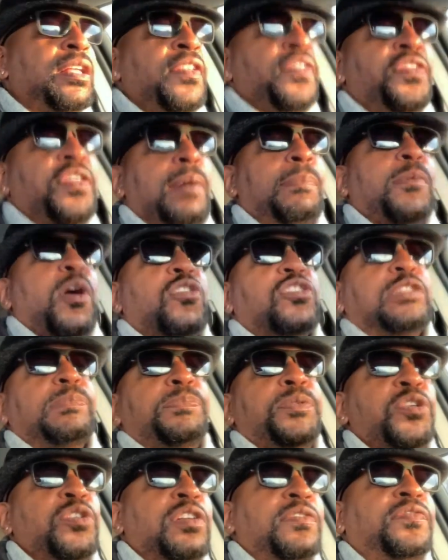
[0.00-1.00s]
the most
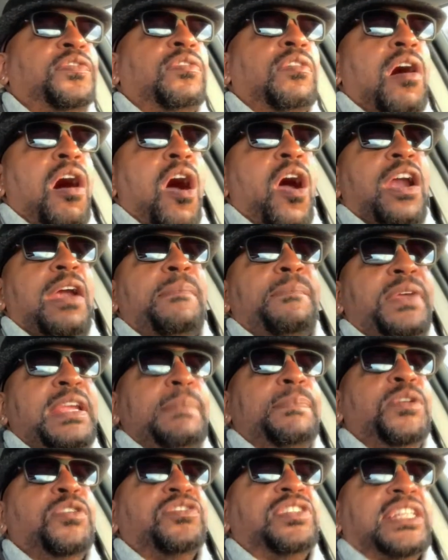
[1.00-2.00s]
beautiful R&B
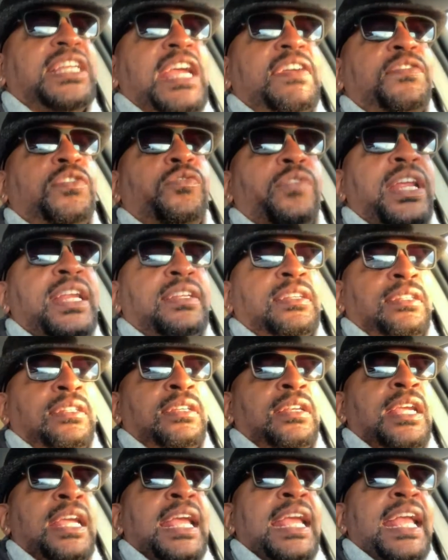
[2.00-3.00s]
music ever
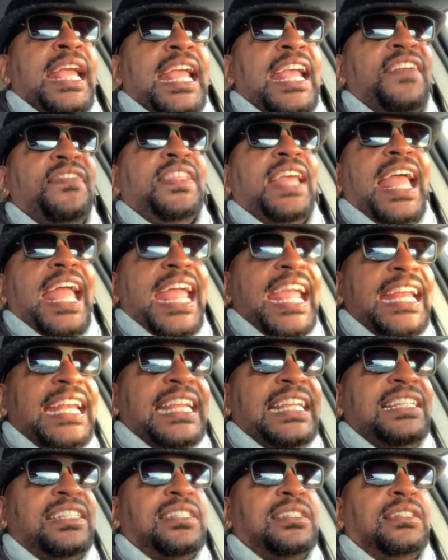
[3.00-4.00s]
written in the
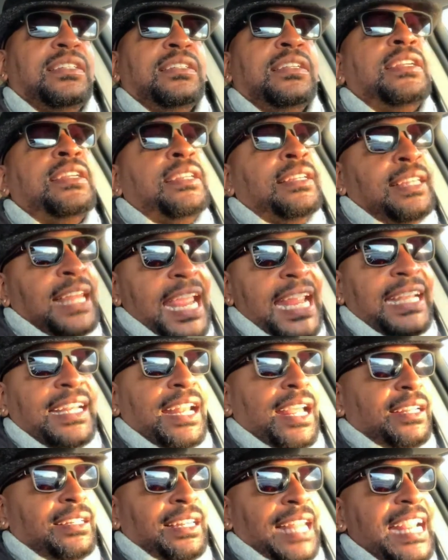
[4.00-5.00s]
80s, late,
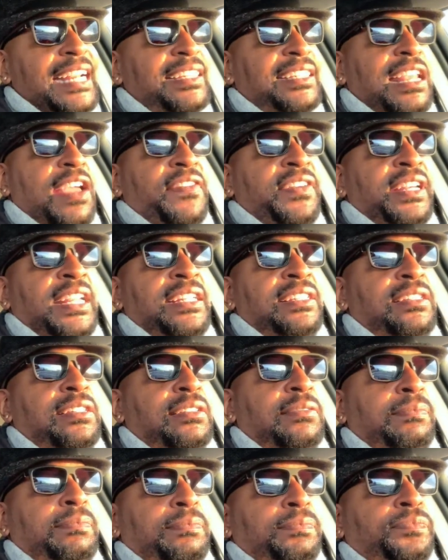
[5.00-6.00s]
late 70s,
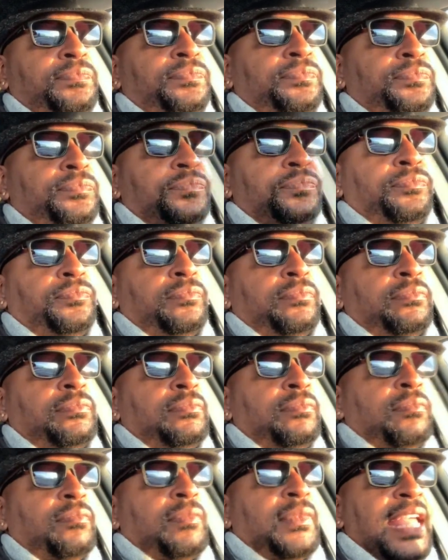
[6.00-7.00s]

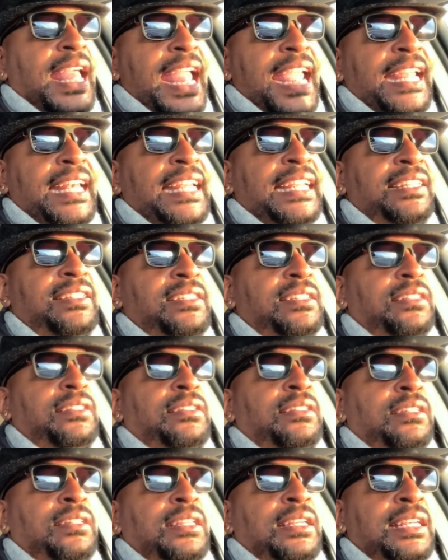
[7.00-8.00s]

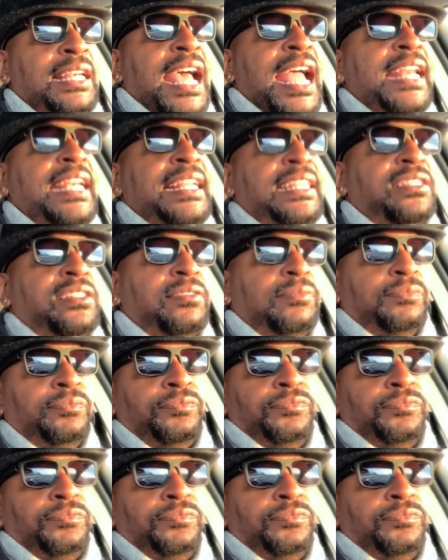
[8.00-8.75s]
80s, 90s.